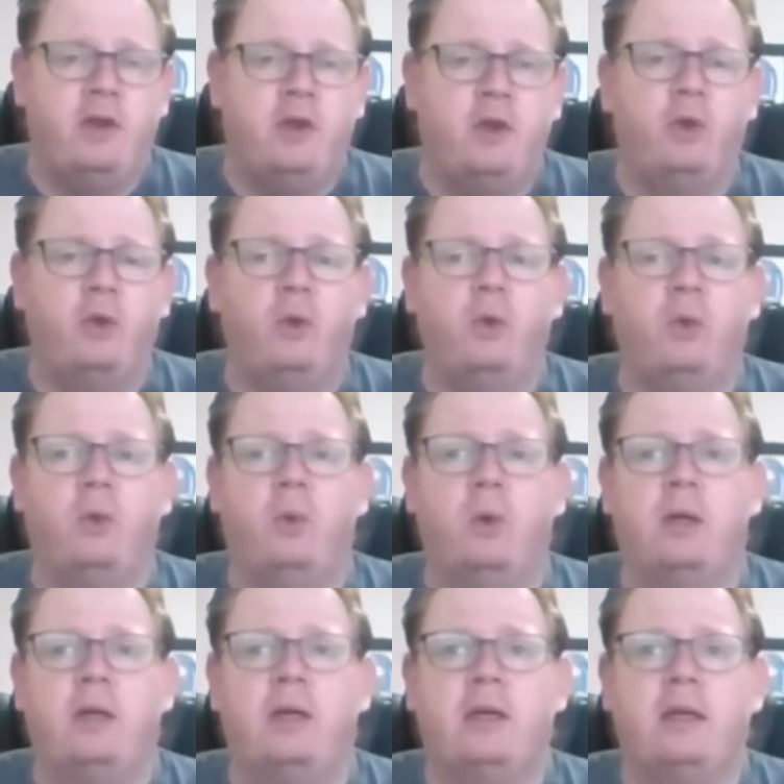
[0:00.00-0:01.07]
You
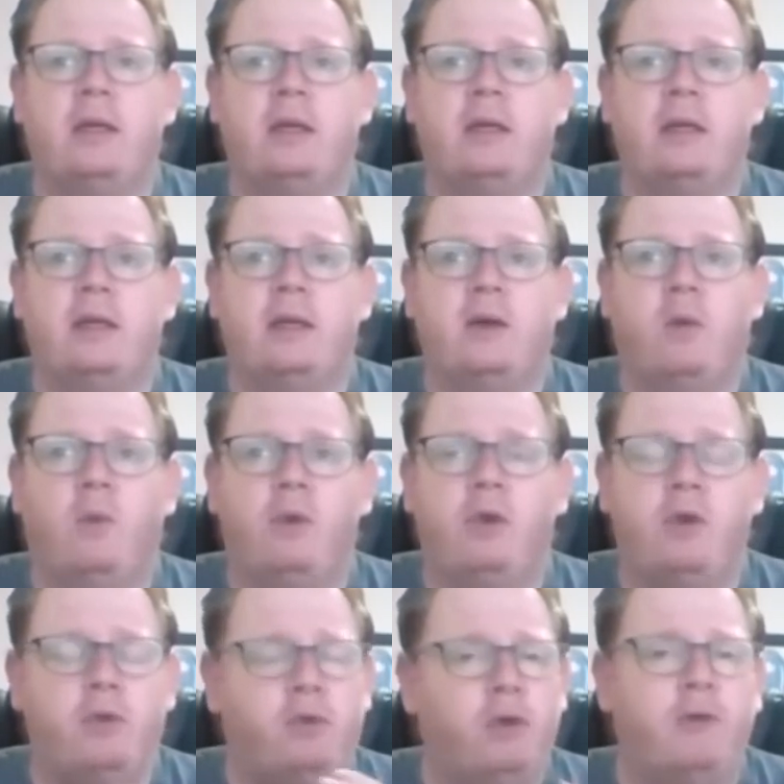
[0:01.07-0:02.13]

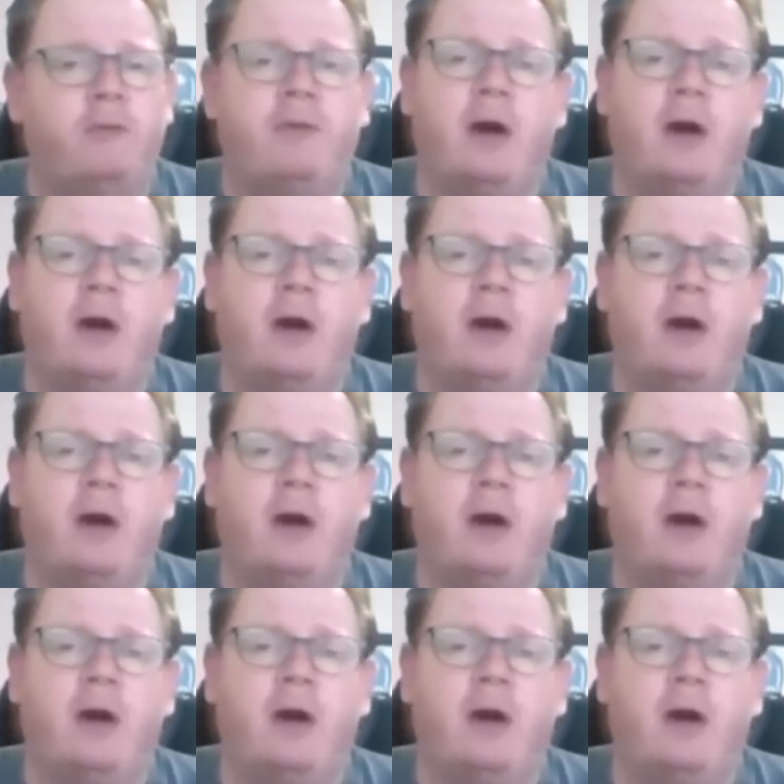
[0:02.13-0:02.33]
do